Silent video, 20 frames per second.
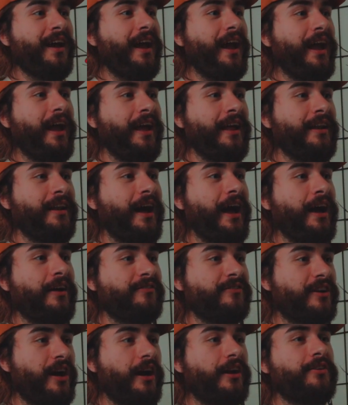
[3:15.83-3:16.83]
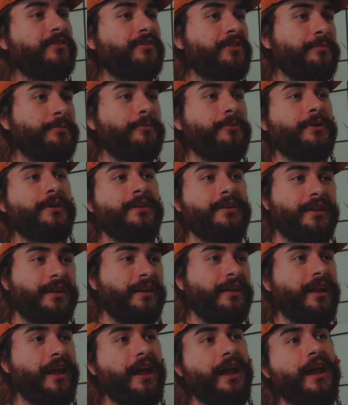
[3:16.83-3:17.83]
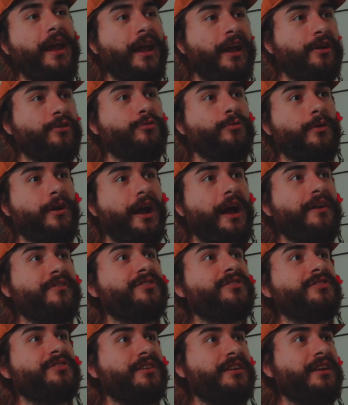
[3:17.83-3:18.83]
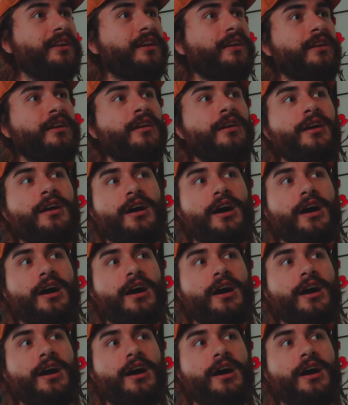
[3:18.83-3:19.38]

and I've gotten to the point in age where I've seen